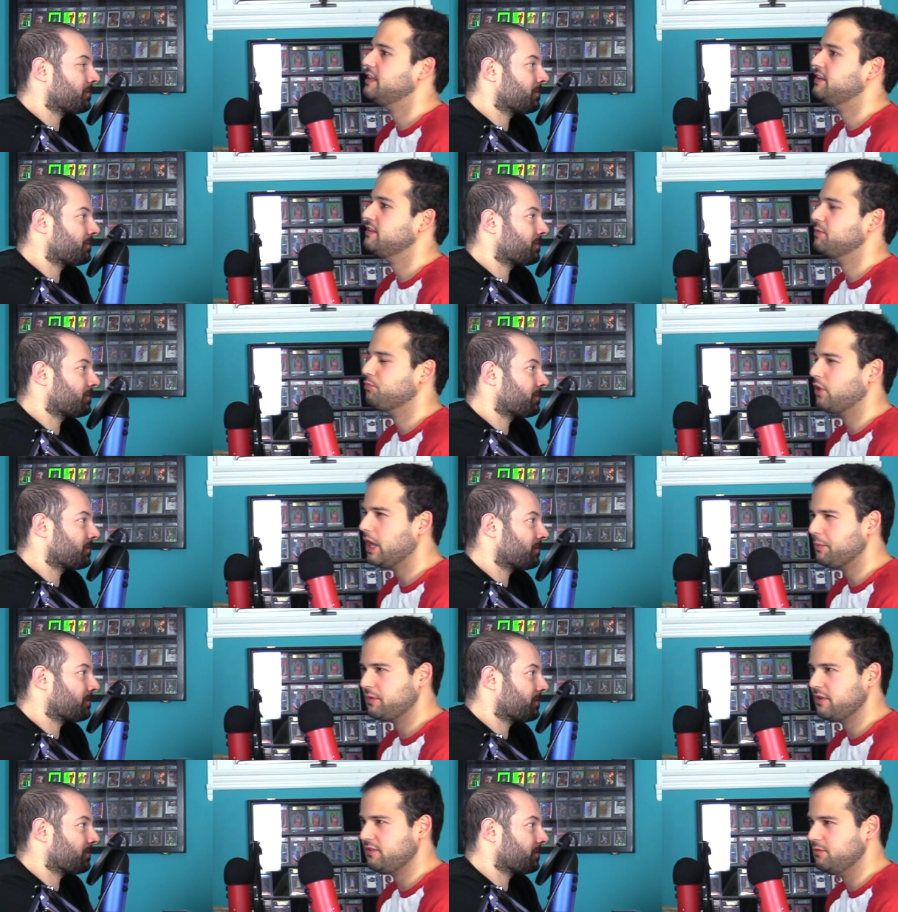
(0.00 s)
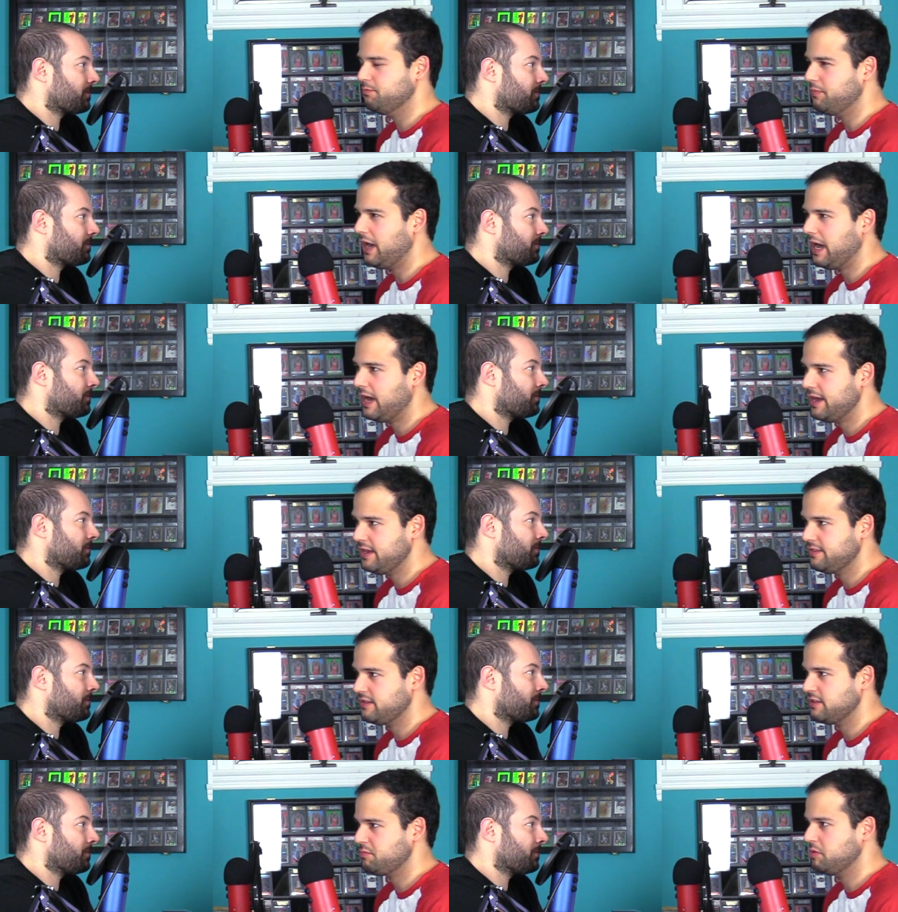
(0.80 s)
Speaker 1: I think the properties you
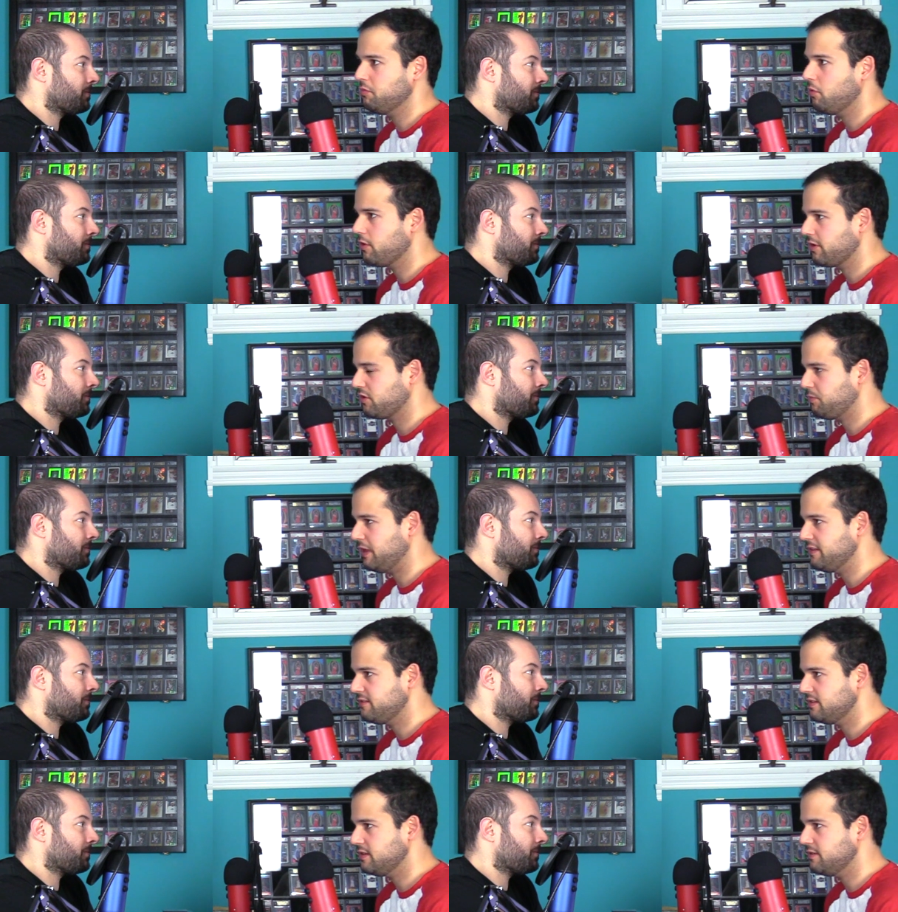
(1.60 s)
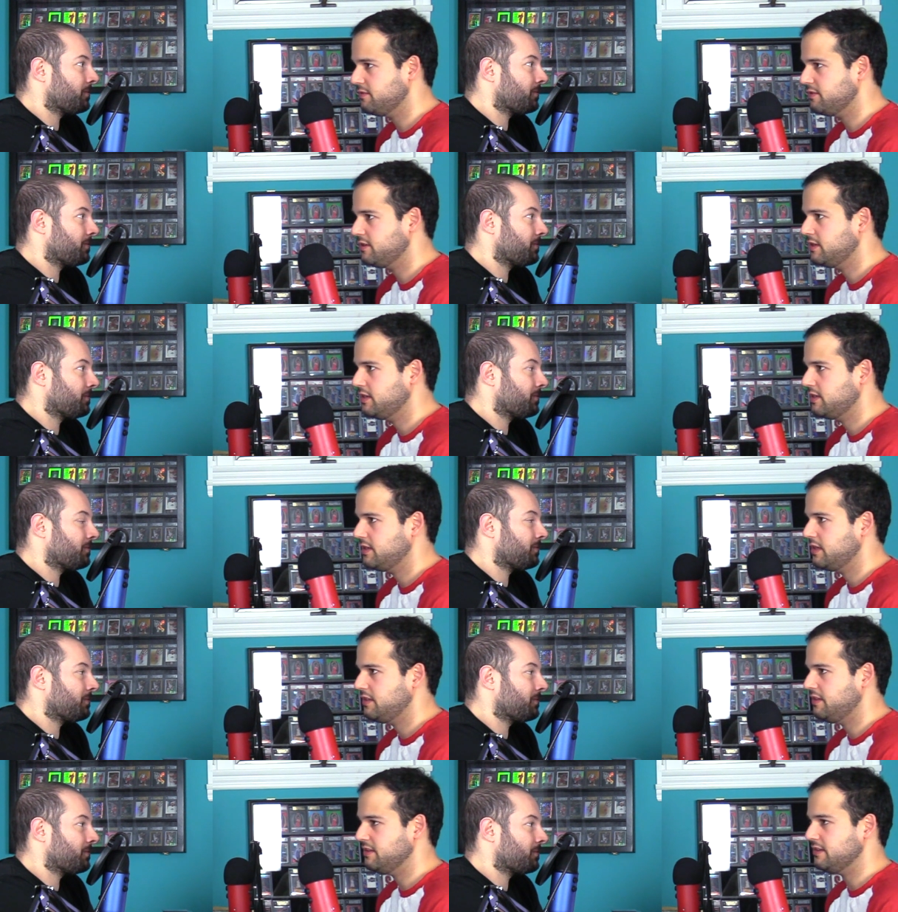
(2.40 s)
buy tend to be more expensive
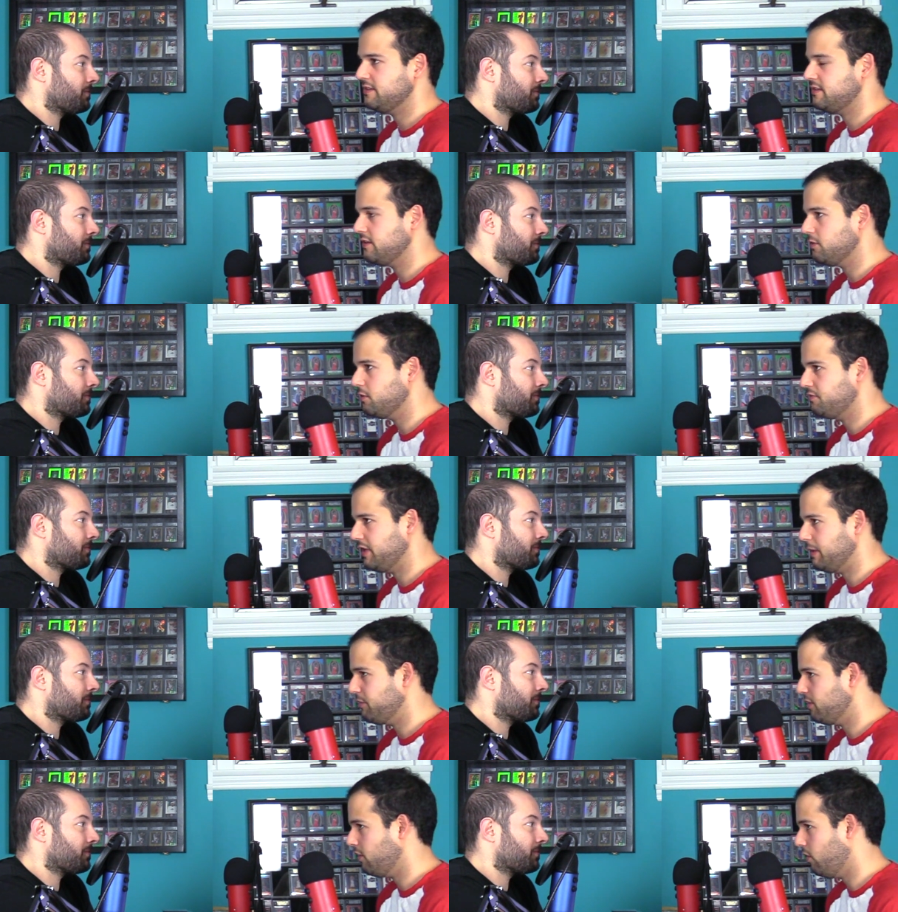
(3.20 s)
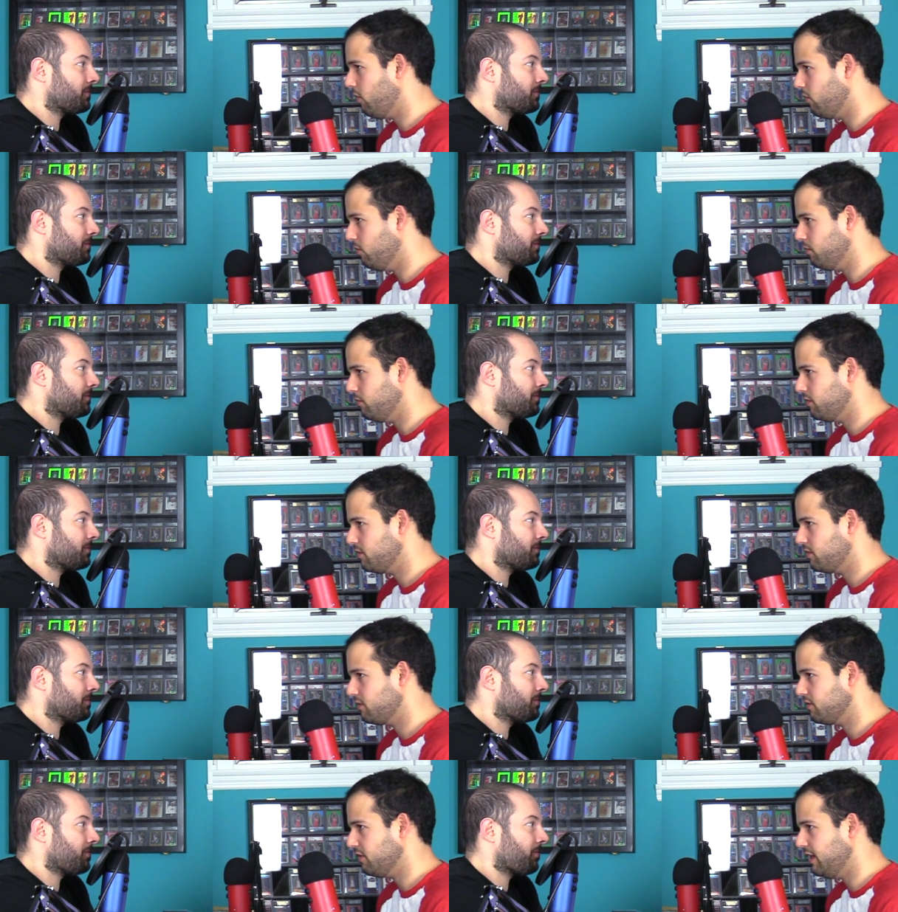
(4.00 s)
than a single family home,
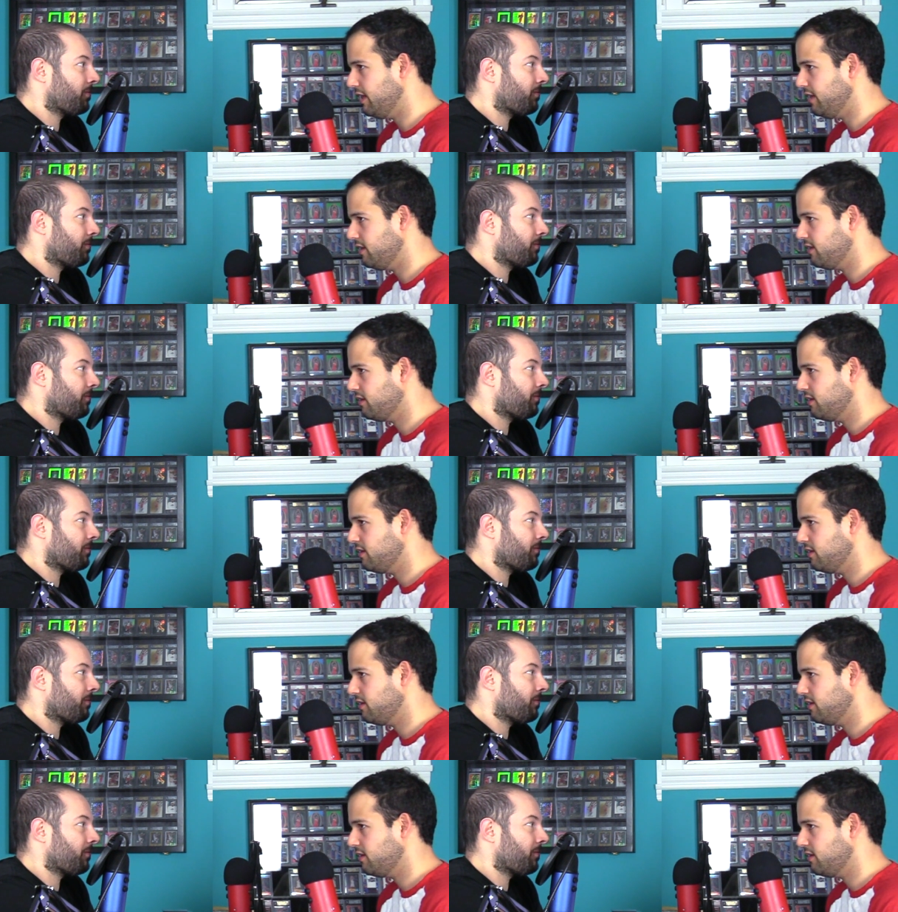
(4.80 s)
right?